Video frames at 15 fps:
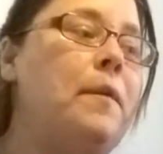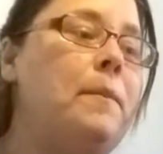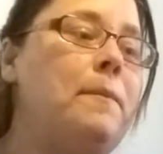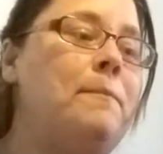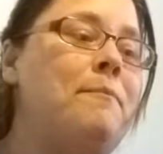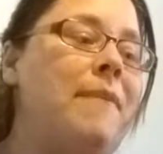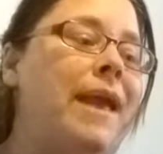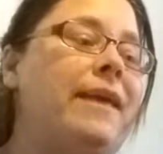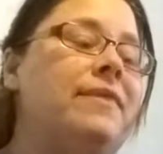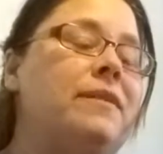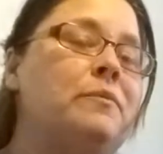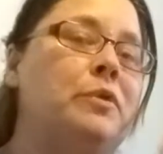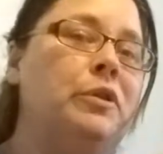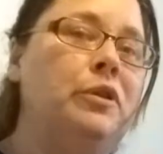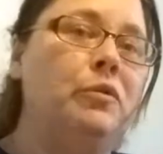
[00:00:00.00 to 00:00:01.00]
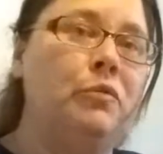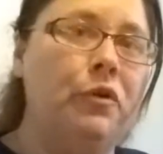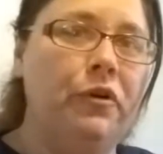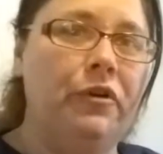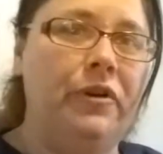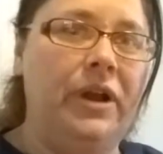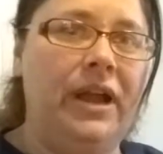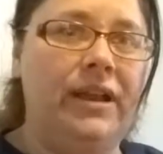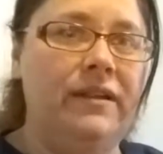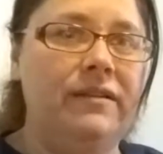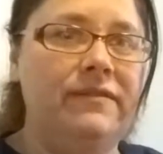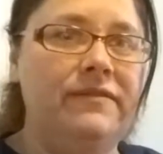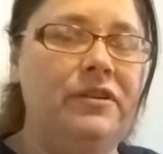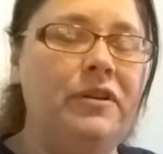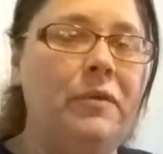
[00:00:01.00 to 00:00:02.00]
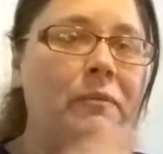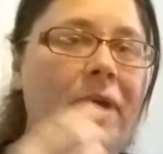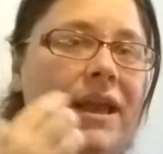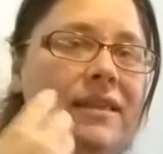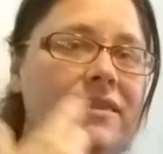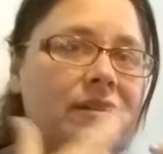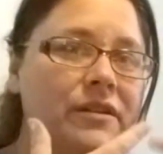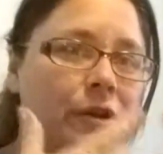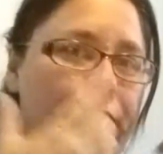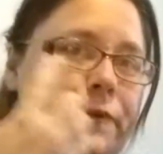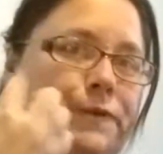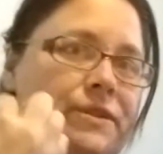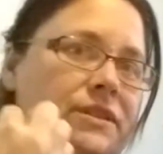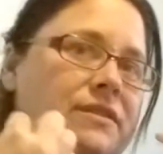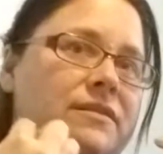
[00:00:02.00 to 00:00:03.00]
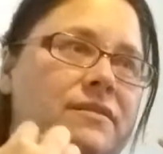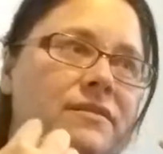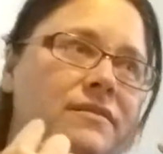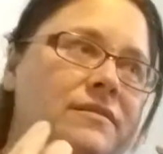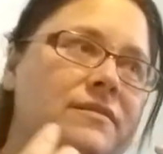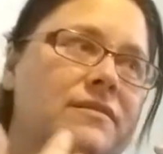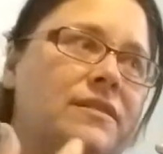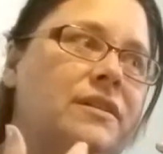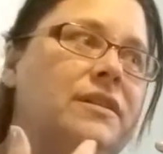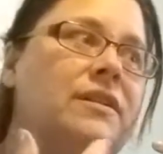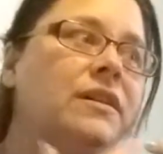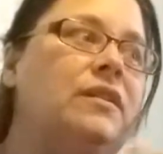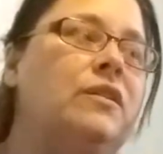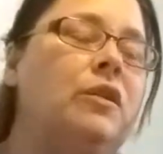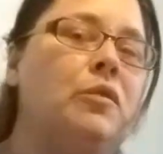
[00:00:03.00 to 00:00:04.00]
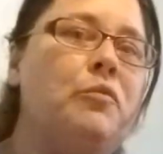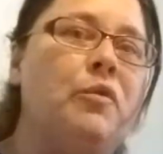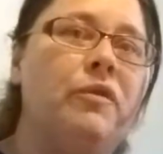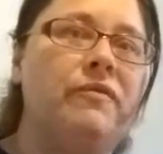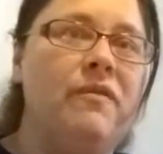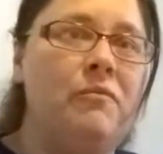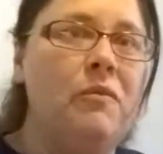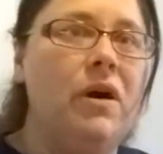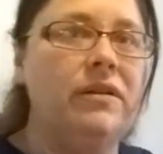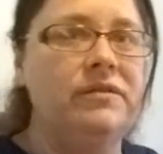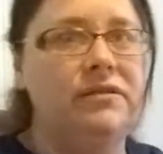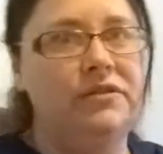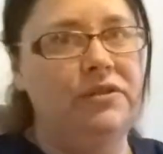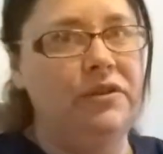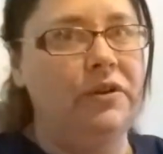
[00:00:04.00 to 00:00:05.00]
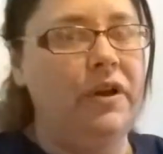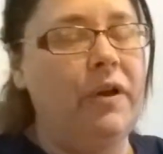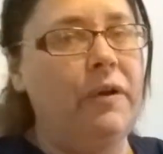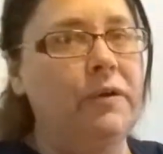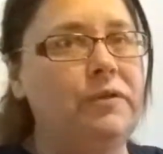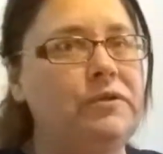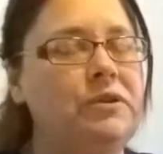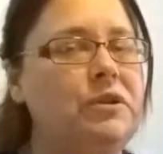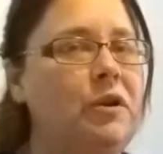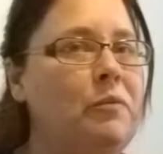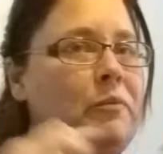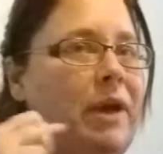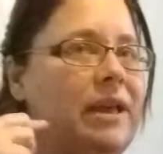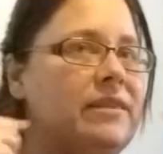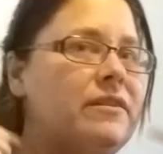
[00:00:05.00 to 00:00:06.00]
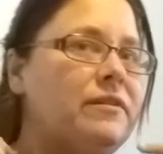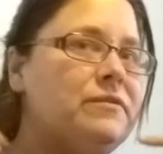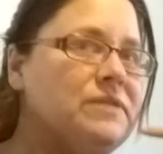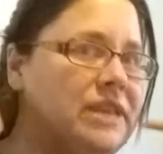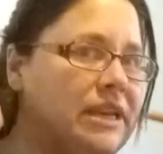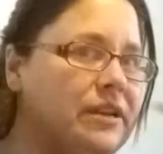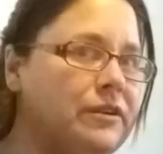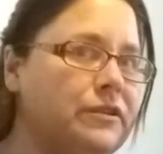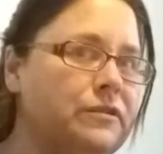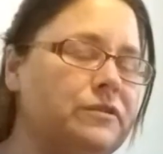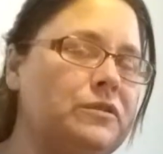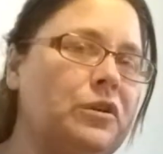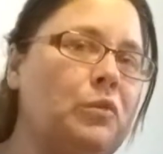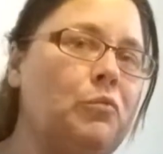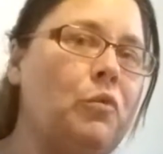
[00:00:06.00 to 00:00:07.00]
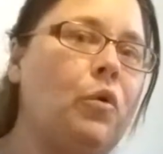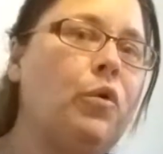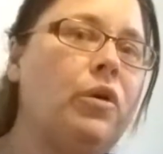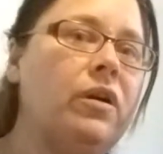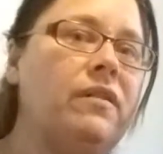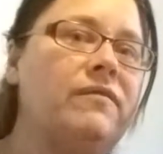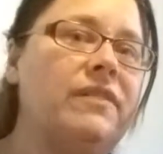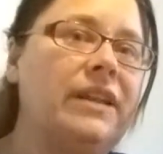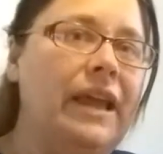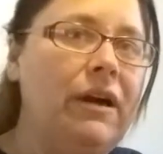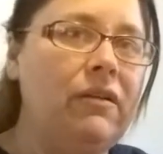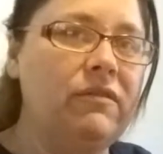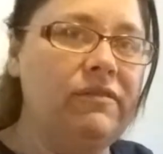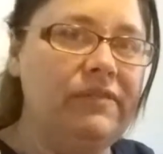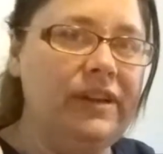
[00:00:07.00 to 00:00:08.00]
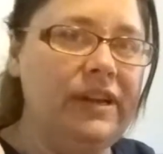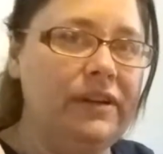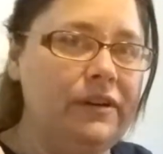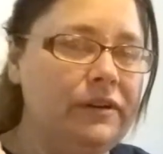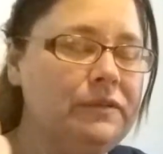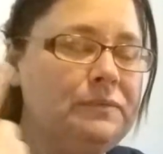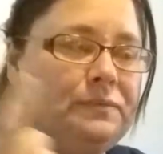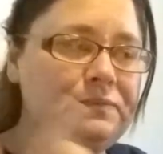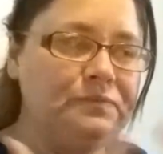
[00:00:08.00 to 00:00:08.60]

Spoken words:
make them a little more creative, you know, make the noses look more of a monster nose, you know, make those ears look more of an elf ear.